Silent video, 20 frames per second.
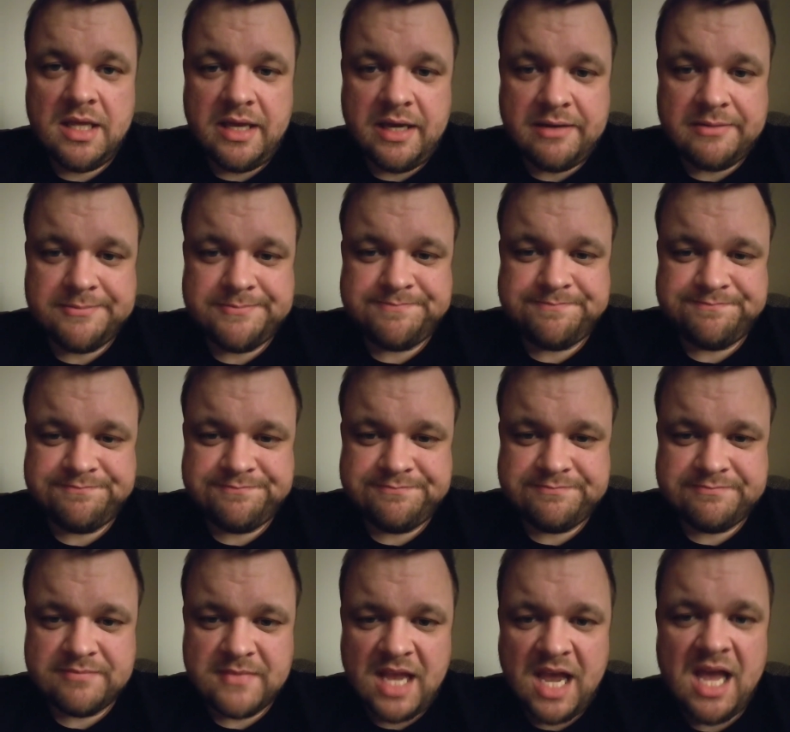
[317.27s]
Yeah,
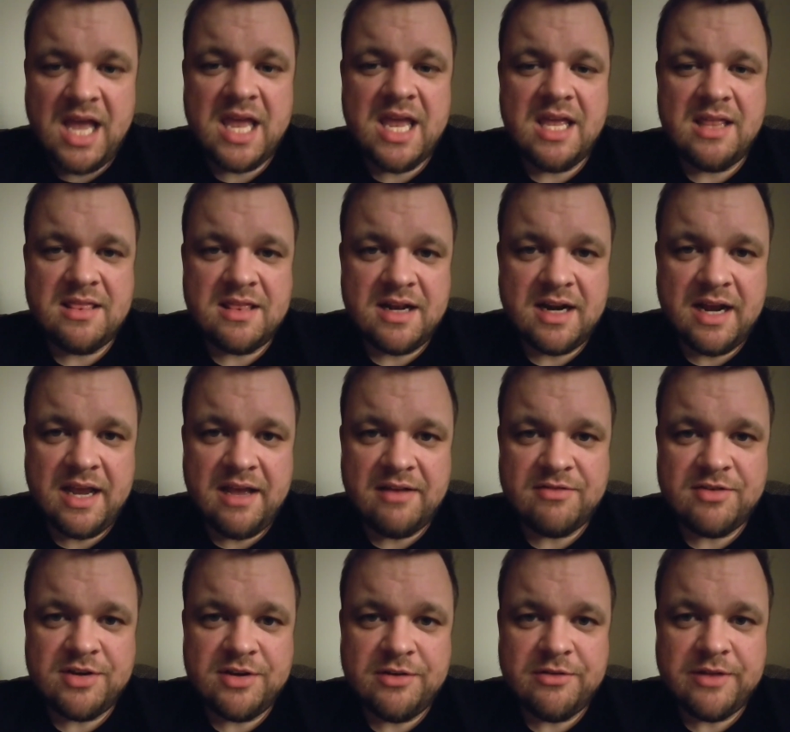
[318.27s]
I hate that I
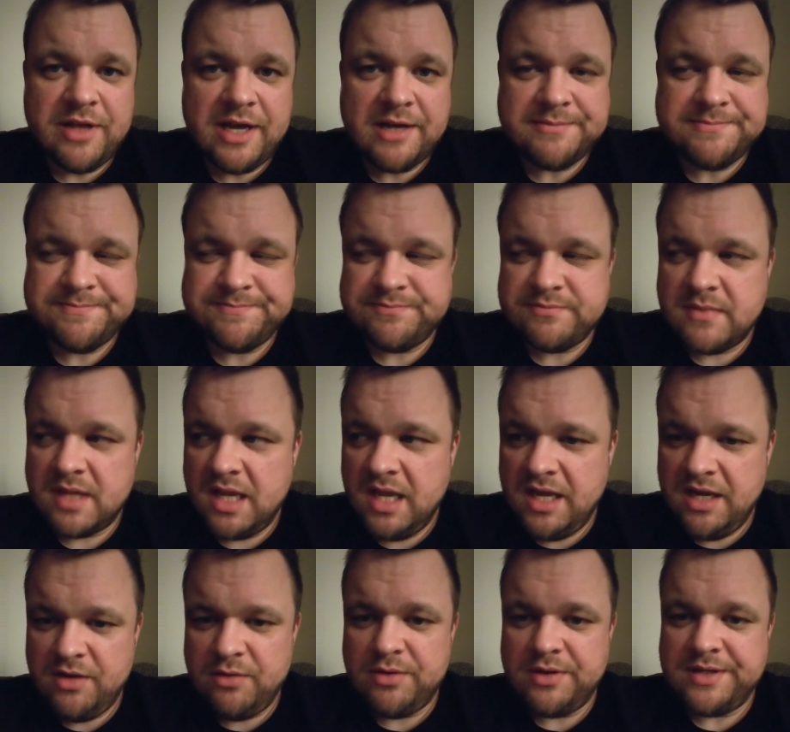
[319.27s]
have to do that.
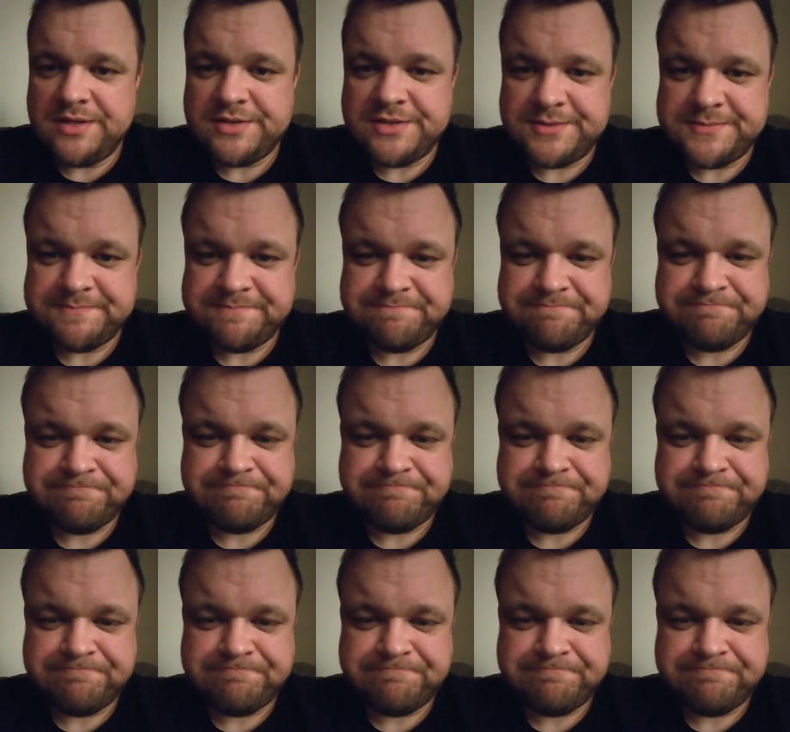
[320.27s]
Anyways,